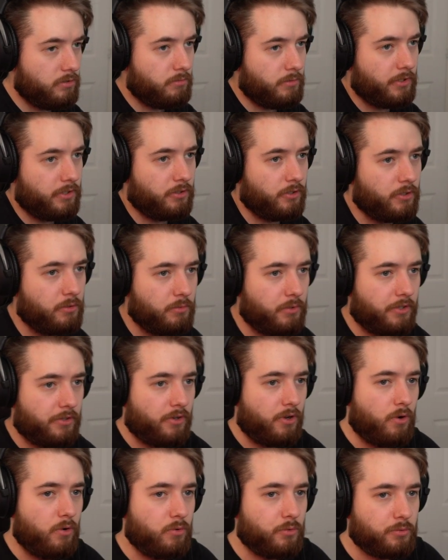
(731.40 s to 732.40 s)
we can look at one of
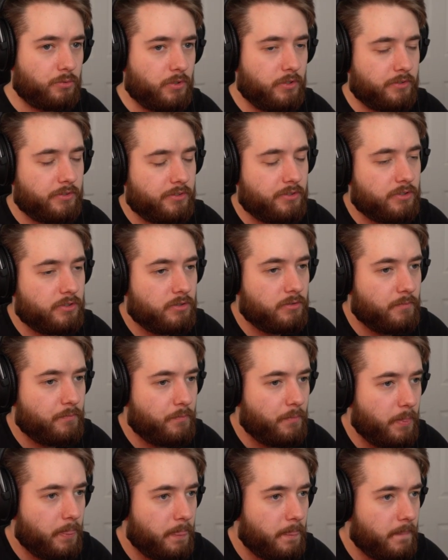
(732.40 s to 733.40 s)
the old ones.
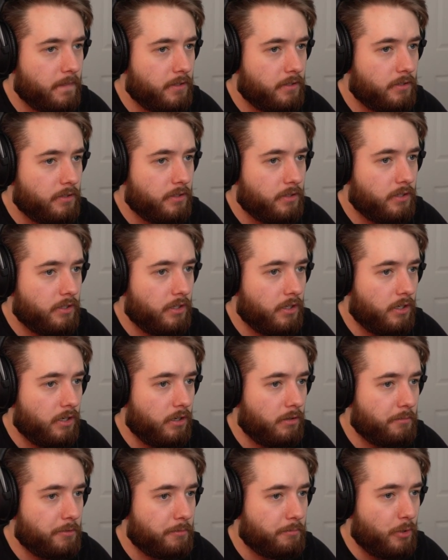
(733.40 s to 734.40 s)

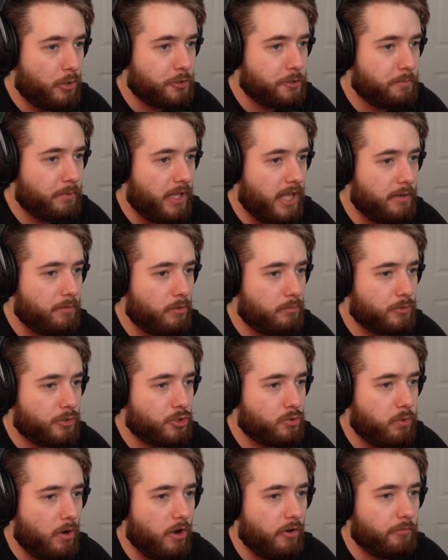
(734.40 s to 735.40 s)
Um, the multiplayer one was
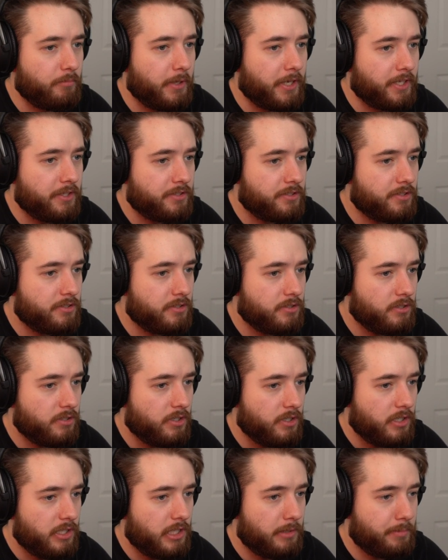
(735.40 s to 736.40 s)
12 minutes.
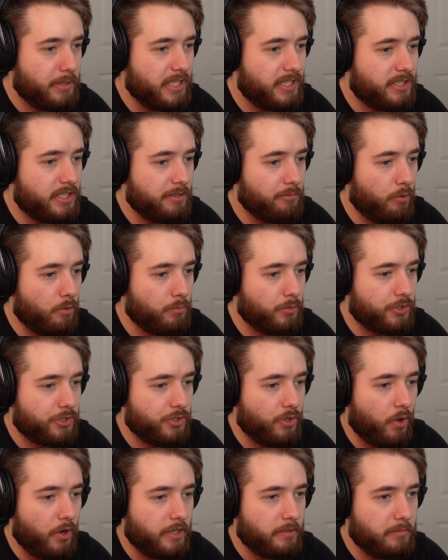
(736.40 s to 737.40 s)
The PC one was
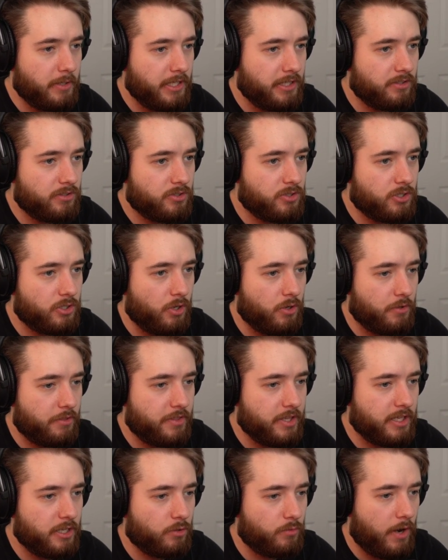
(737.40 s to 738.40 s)
9 minutes. So
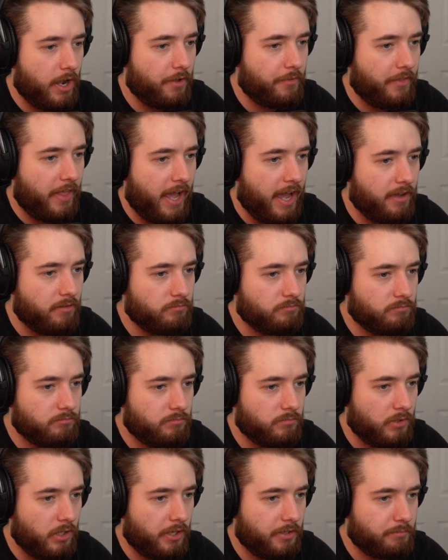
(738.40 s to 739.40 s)
think around that,
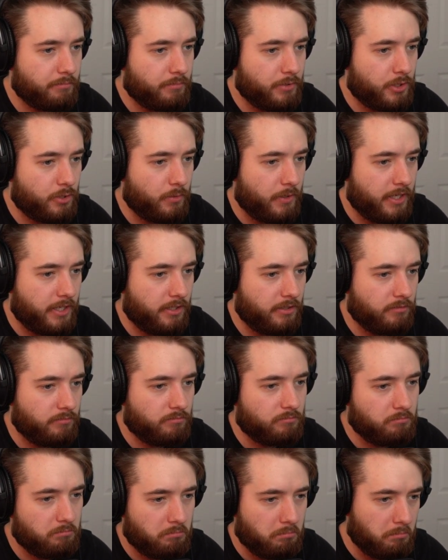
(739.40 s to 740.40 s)
like, between
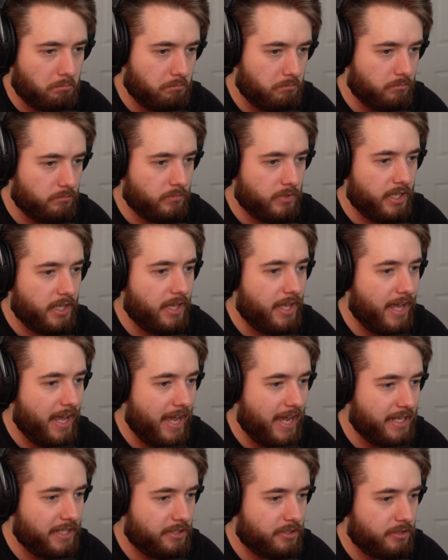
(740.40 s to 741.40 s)

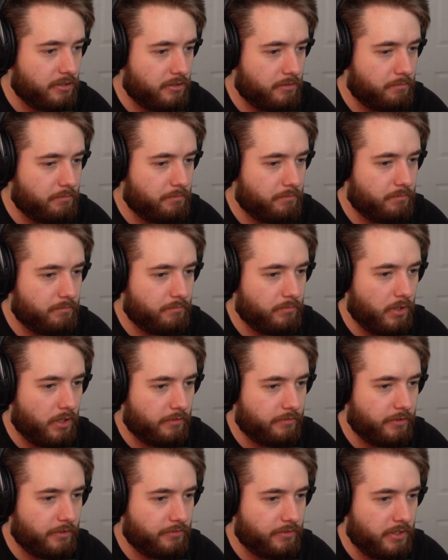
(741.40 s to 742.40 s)
8 to
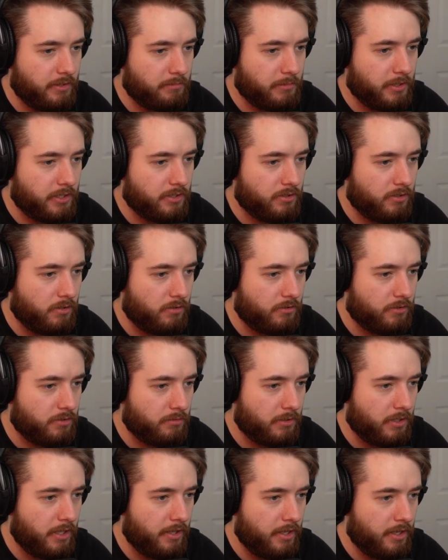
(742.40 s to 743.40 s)
like 15 minutes long,
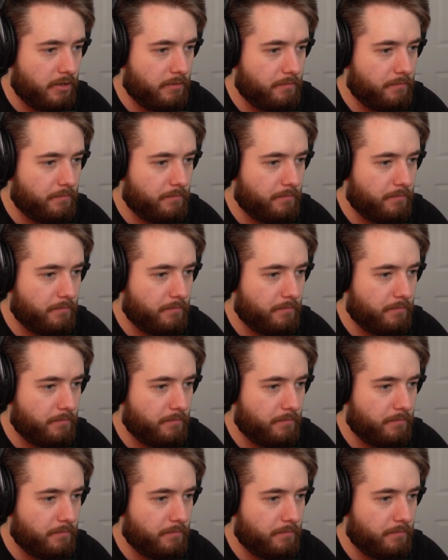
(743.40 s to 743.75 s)
something like